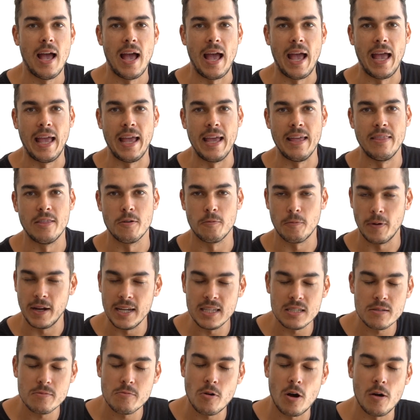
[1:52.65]
And the
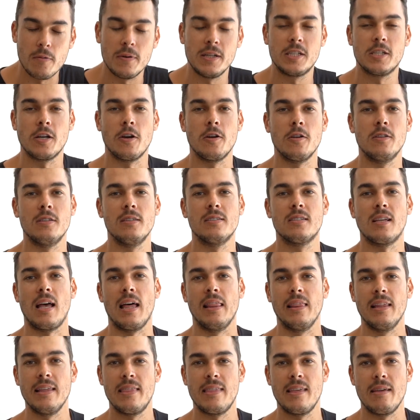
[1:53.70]
reason why we chose a
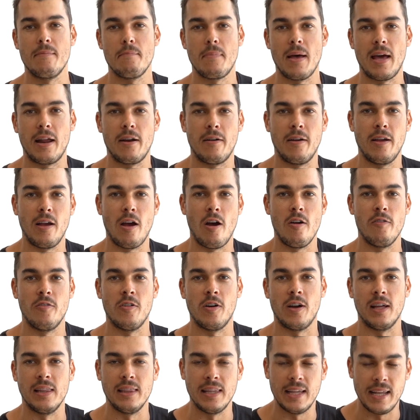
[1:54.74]
lithium battery
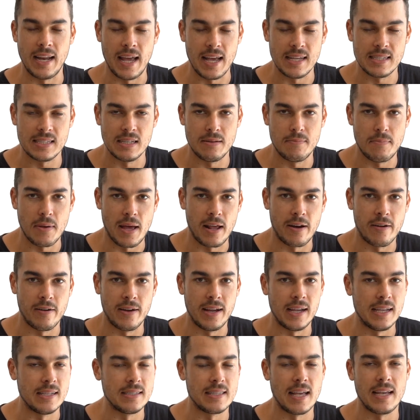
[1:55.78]
over a lead acid
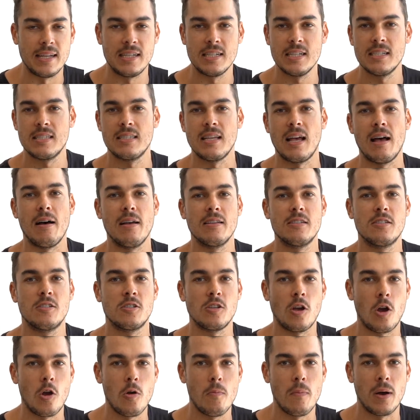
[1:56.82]
battery is they just are
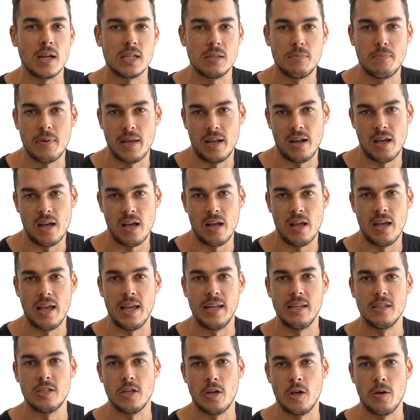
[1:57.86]
so much better
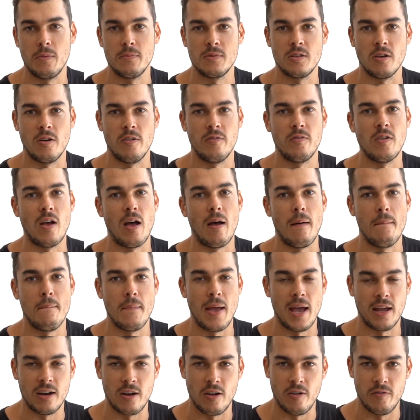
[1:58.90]
in terms of amount